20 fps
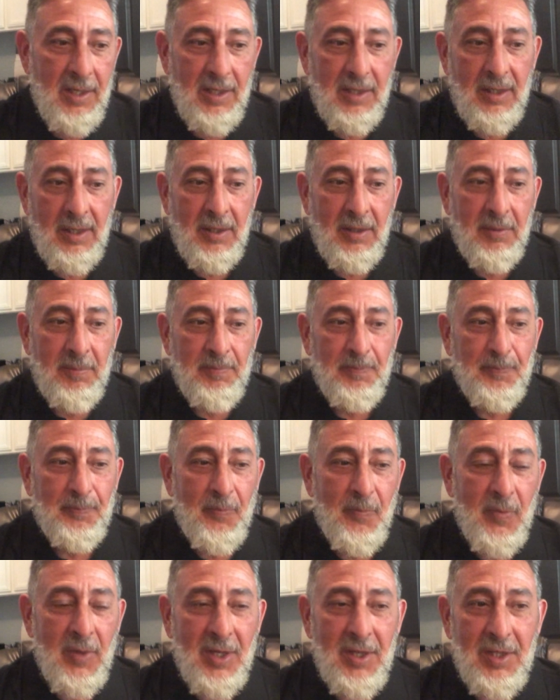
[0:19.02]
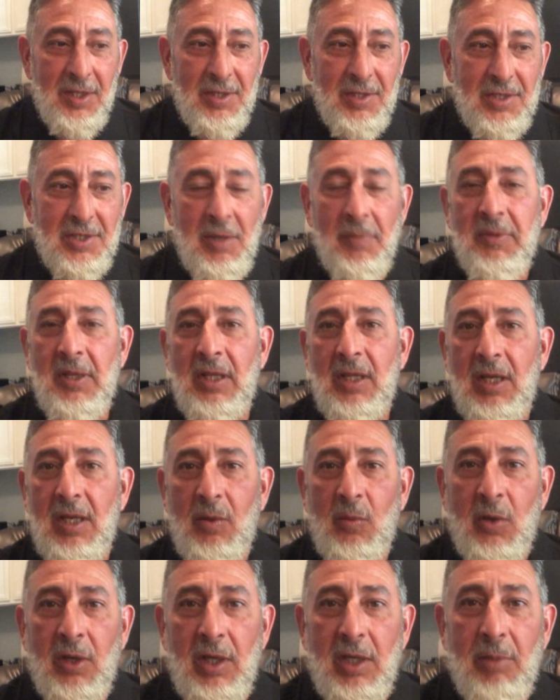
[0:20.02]
Um, something that I
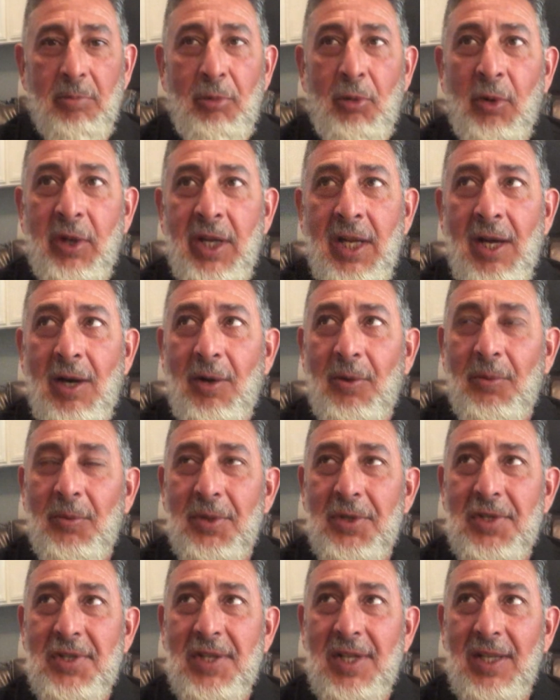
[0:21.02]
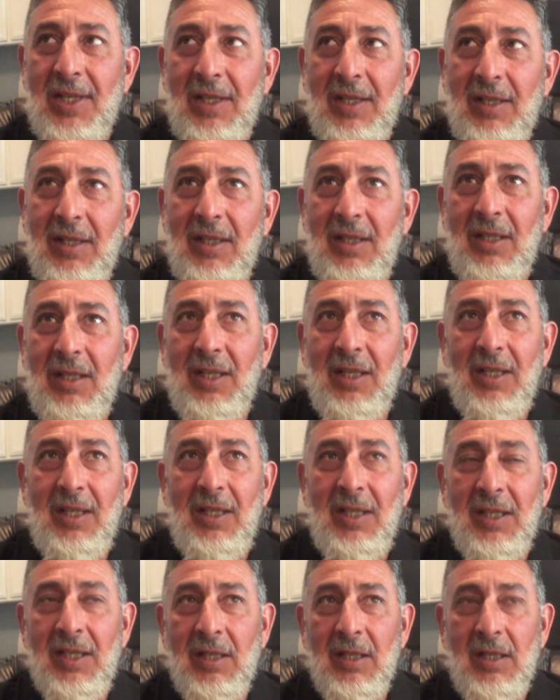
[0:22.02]
wanted to point out was that
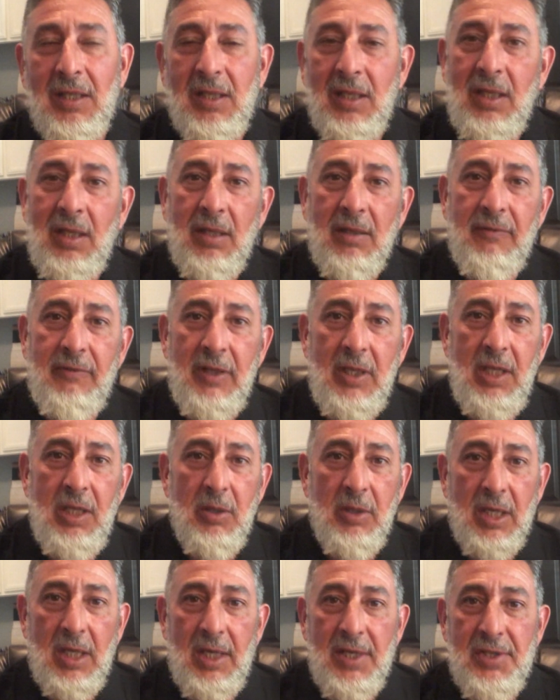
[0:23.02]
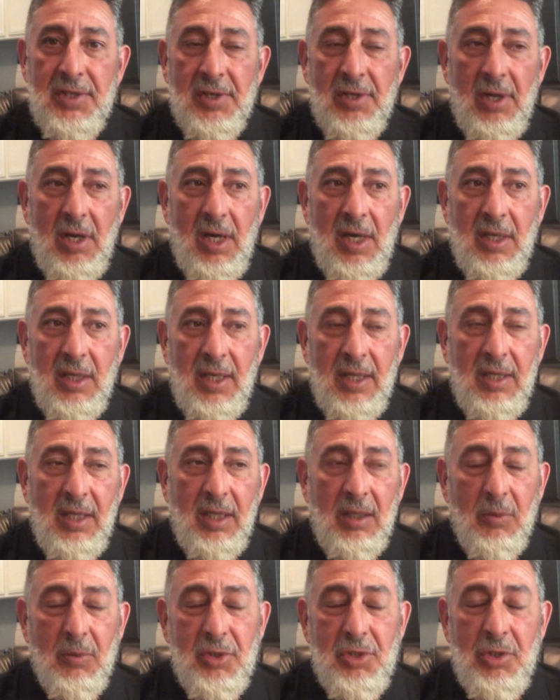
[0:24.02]
in the in the video that I saw, I think
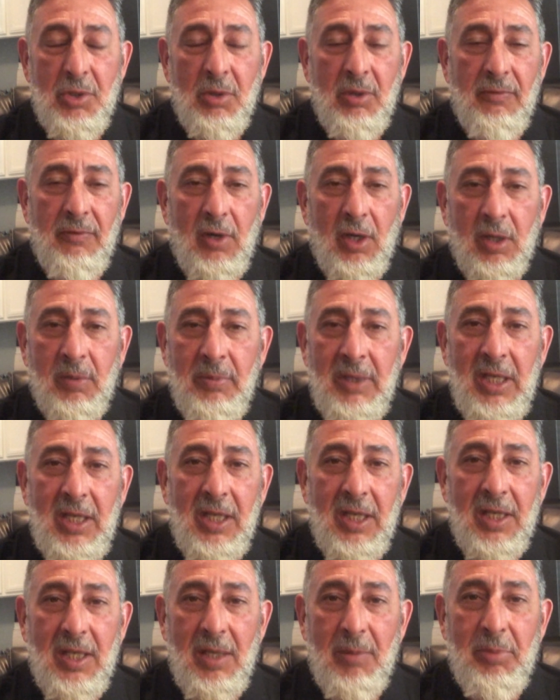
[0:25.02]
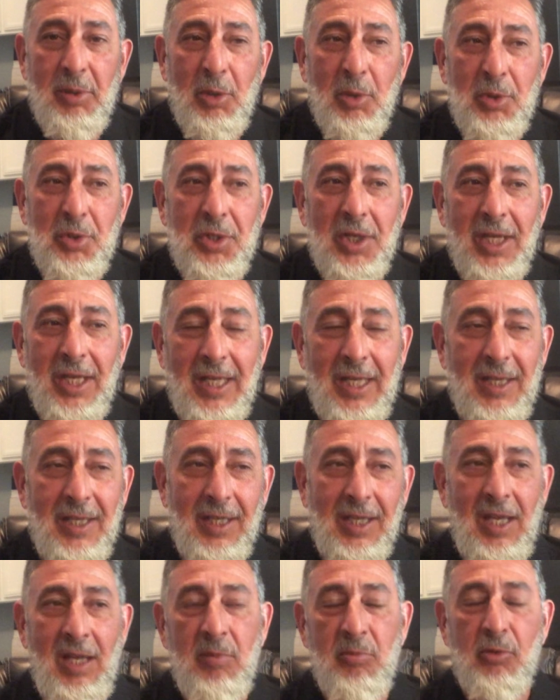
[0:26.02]
it was Joan of Arc Media that posted it that
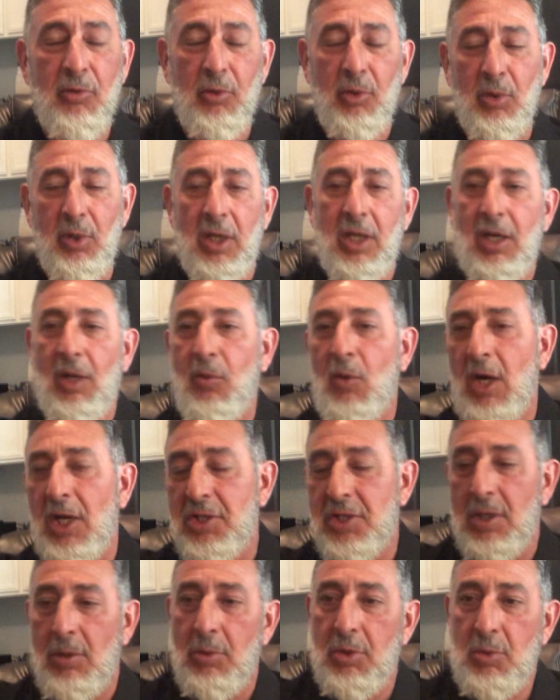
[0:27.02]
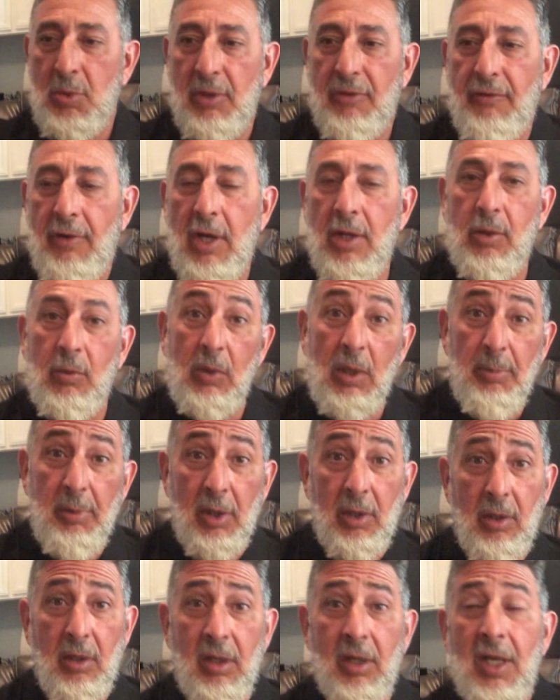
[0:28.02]
came through and I watched it was with Father
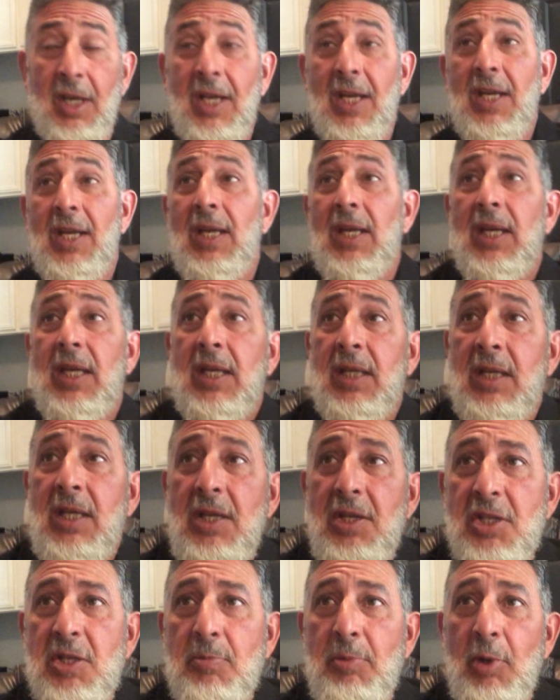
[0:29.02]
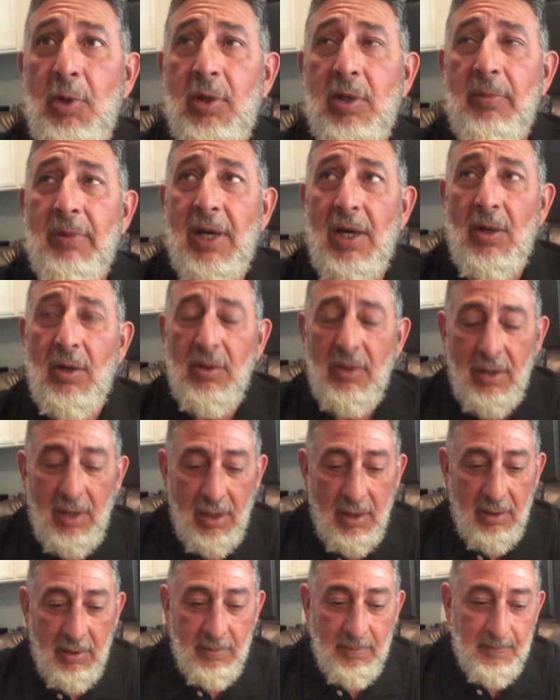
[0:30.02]
Ripperger and he spoke about
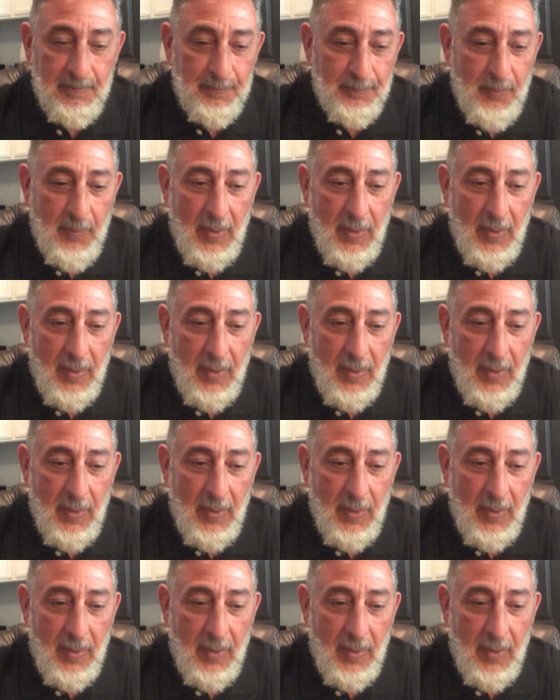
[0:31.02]
um,